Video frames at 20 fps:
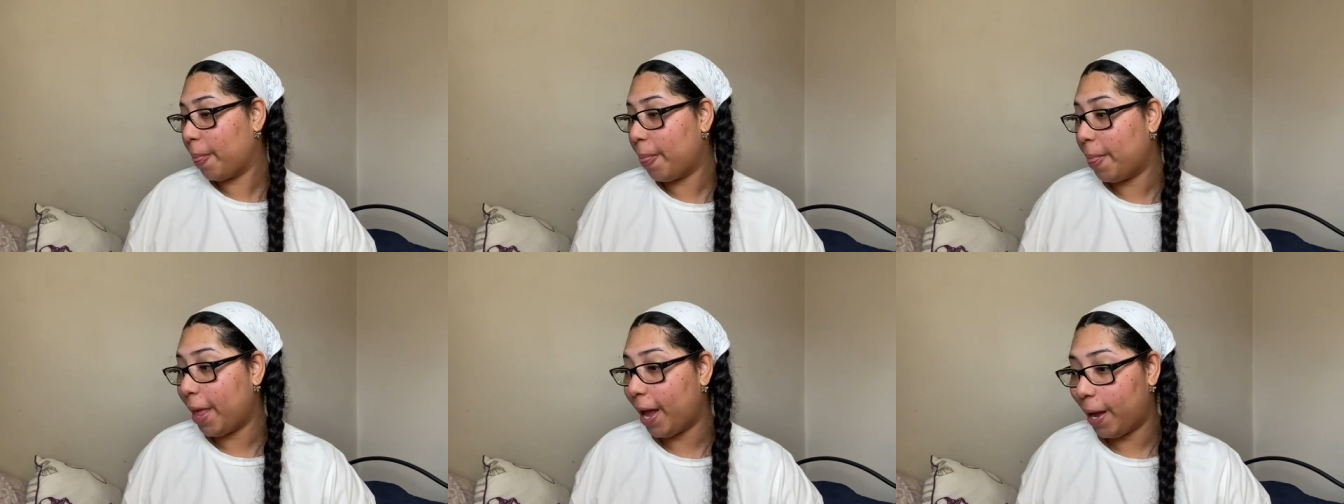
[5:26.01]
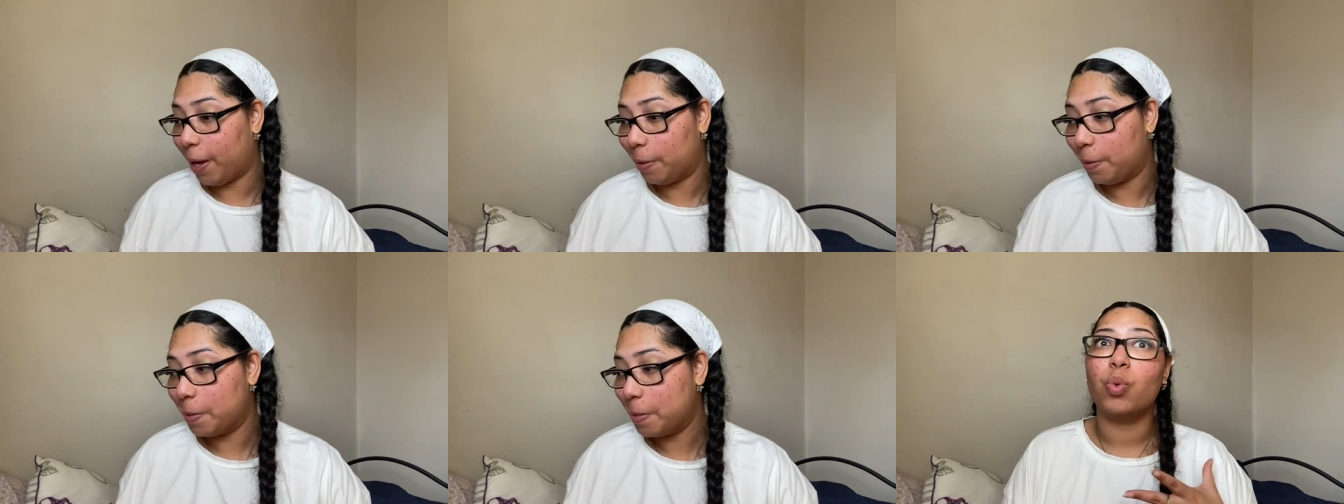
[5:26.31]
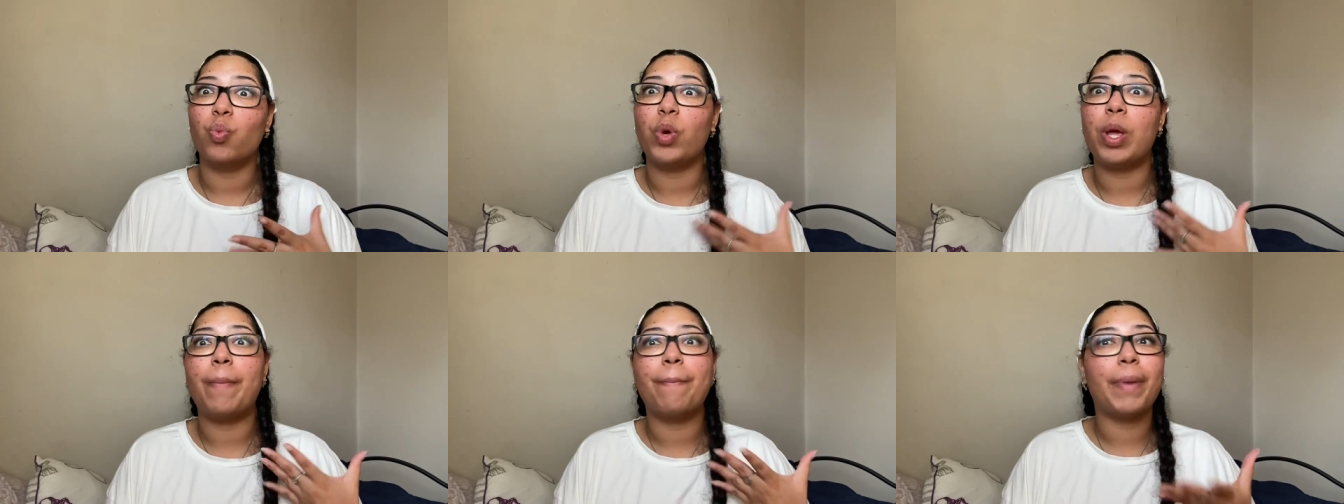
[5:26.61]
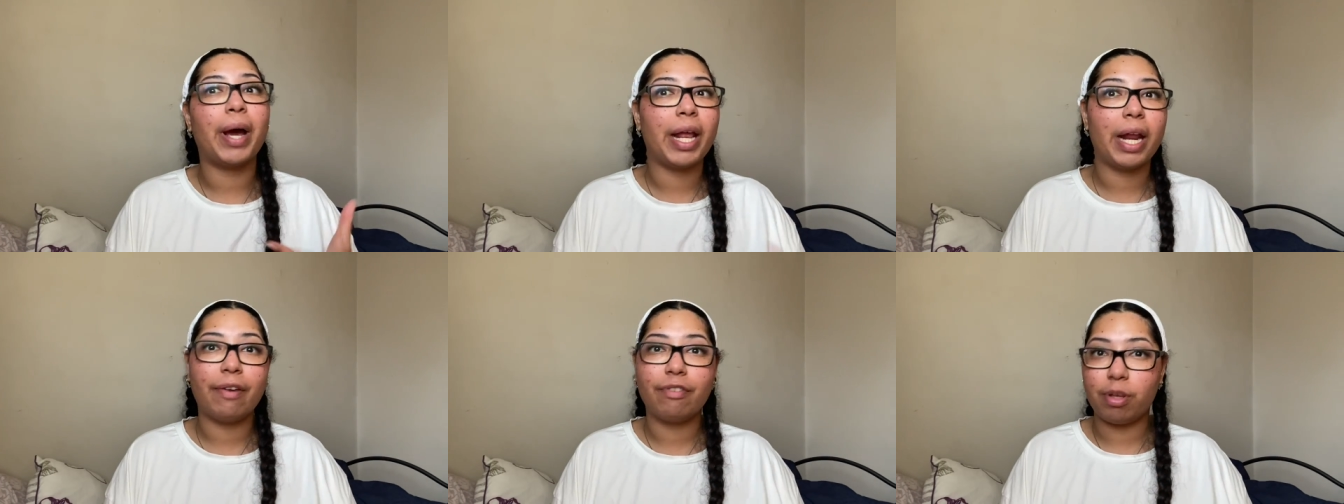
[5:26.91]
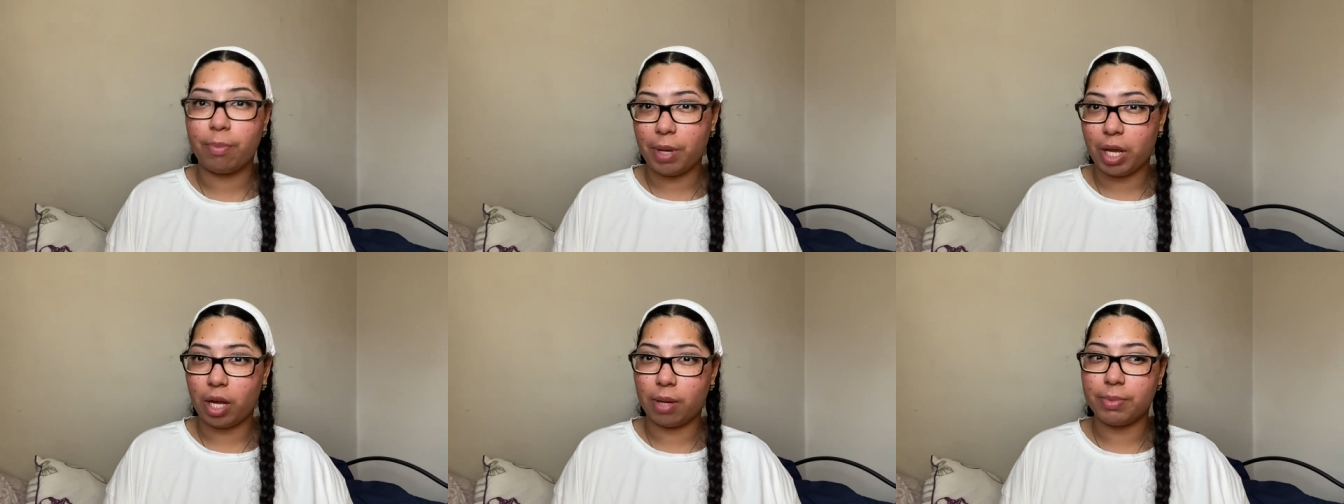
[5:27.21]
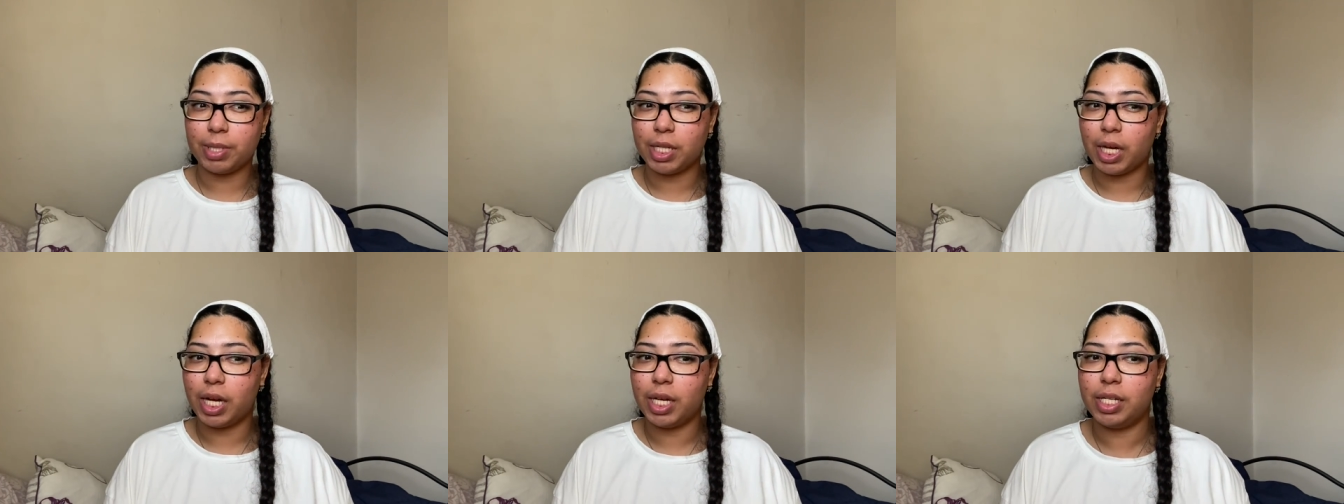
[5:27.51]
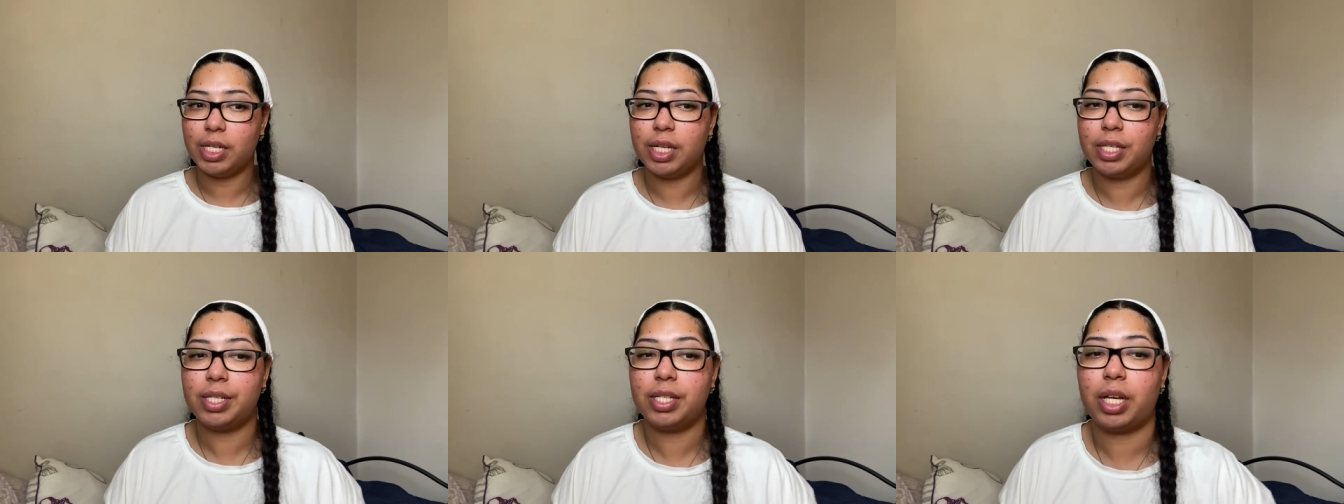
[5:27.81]
Now, we might have to become
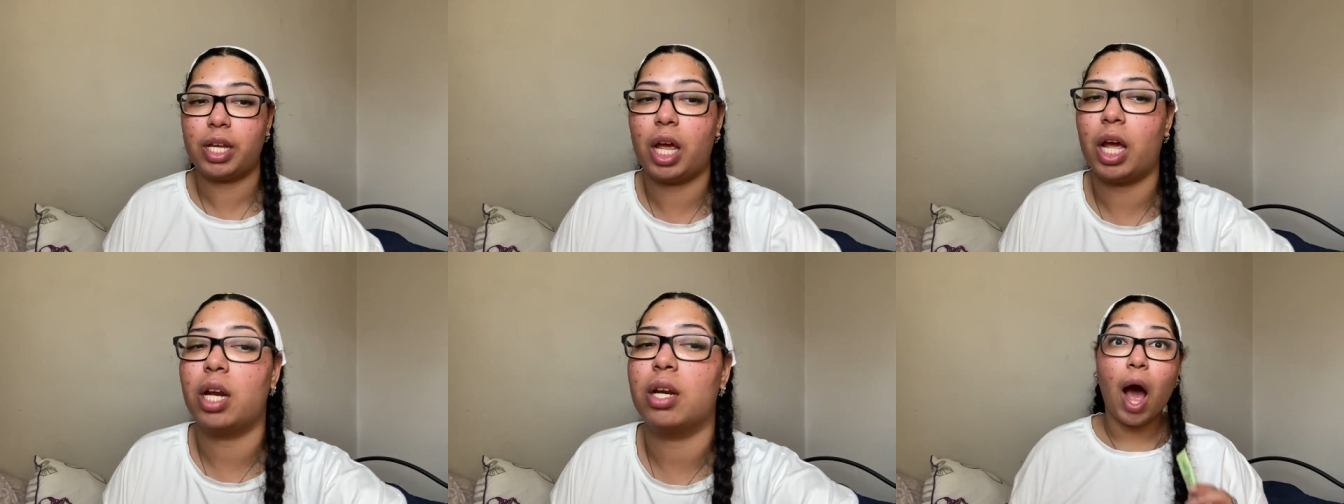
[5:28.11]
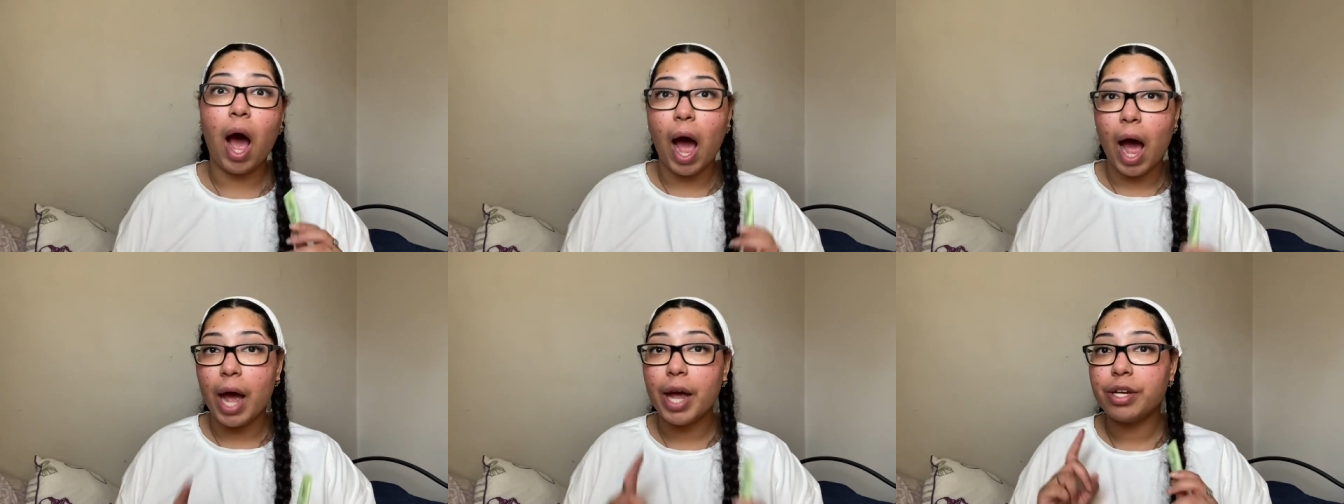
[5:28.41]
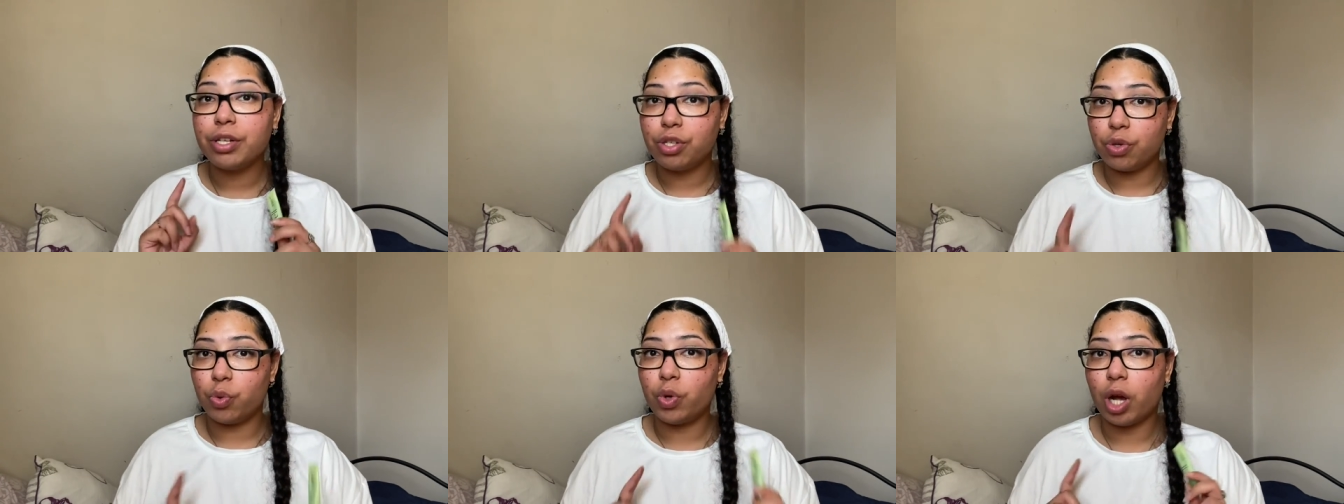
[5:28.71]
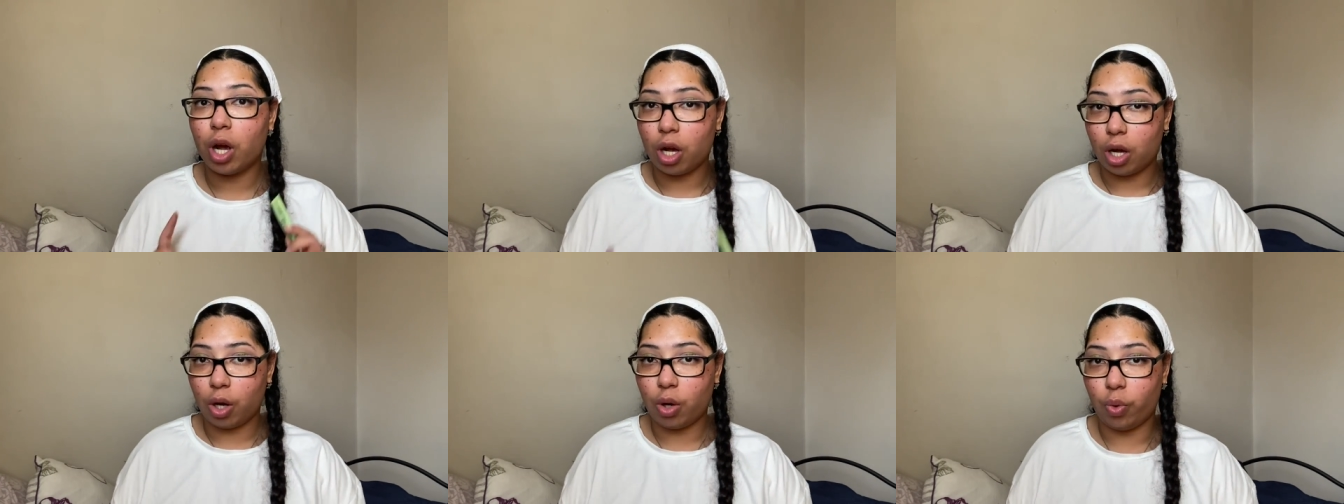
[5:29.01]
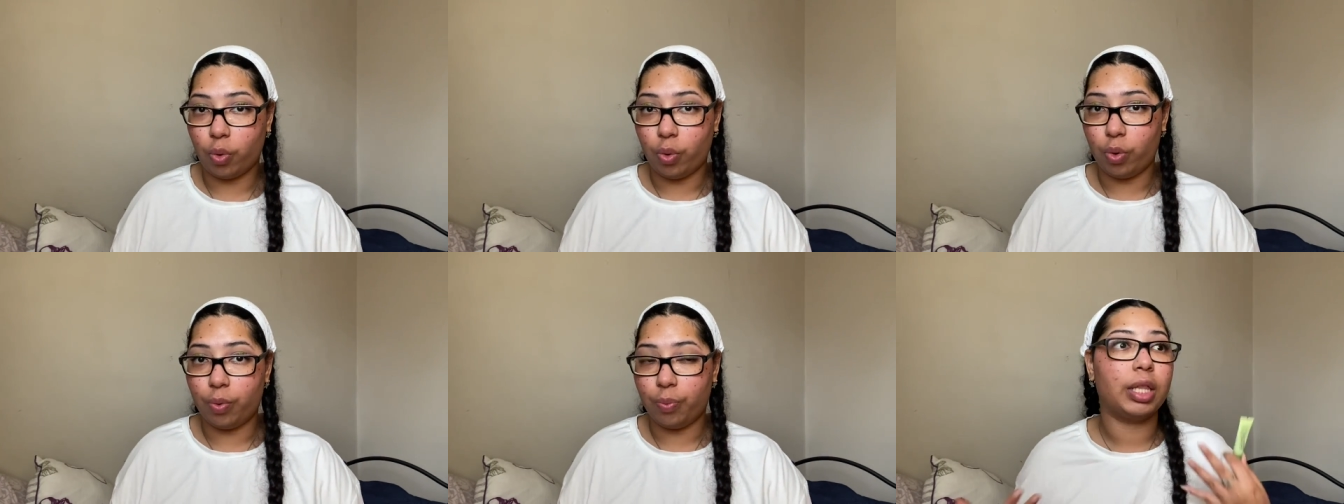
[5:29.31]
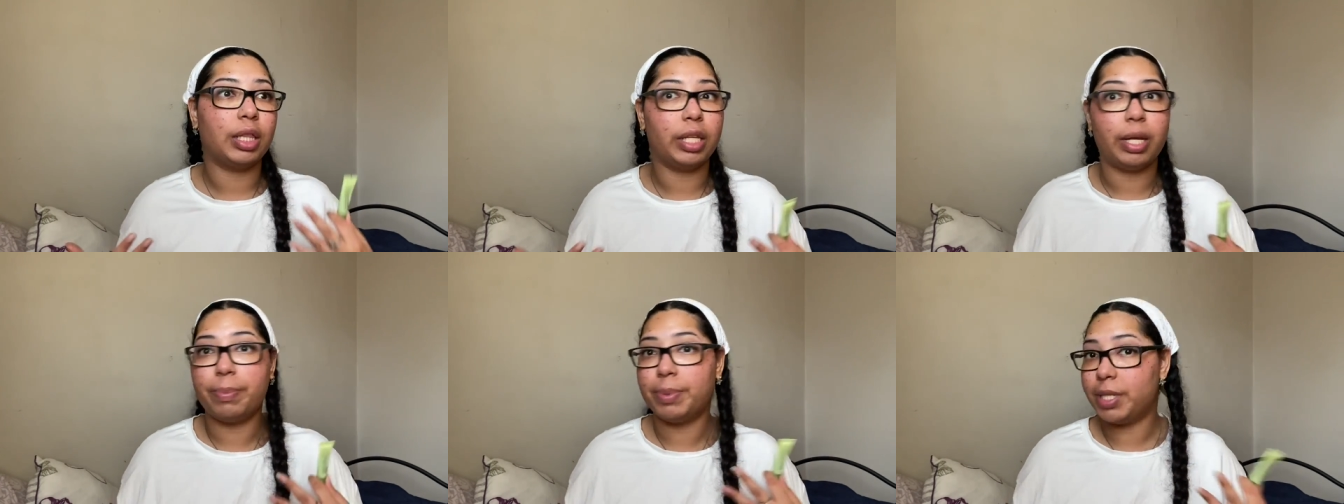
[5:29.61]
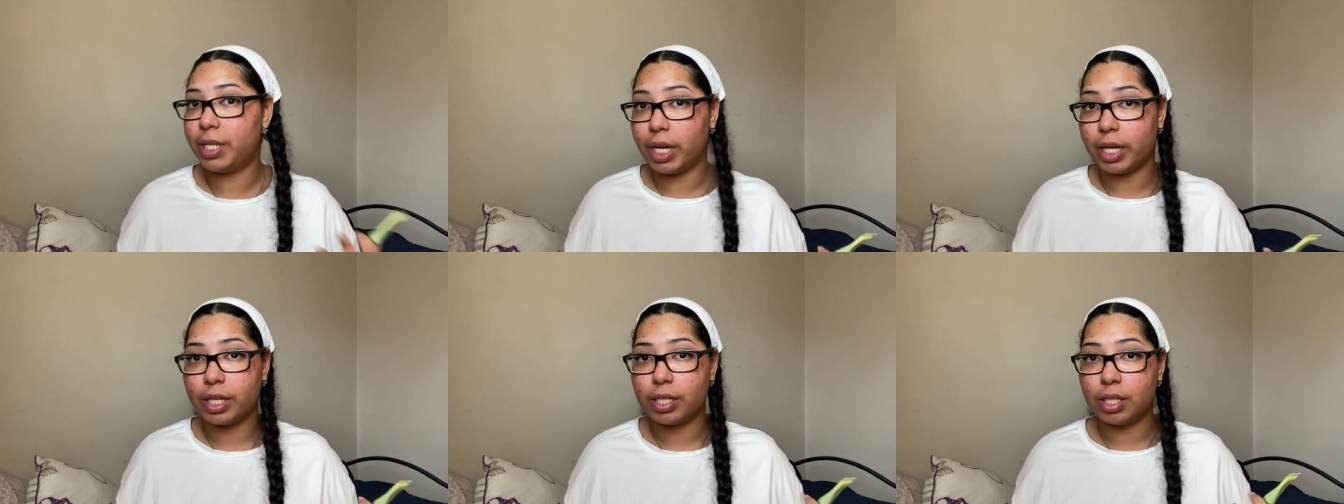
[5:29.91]
scientists again. I do not own
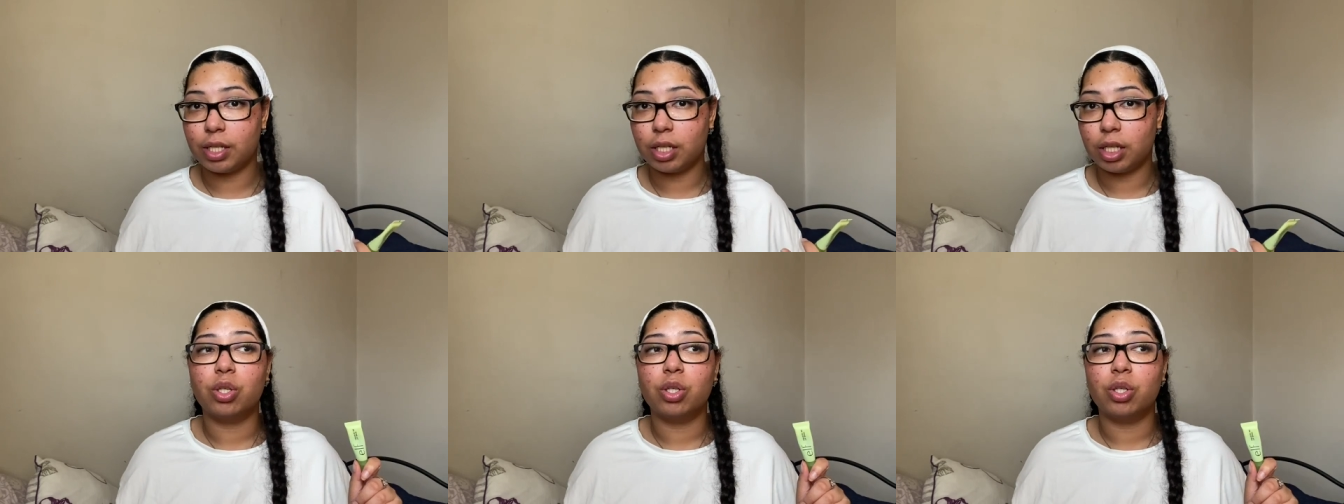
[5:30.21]
lipsticks.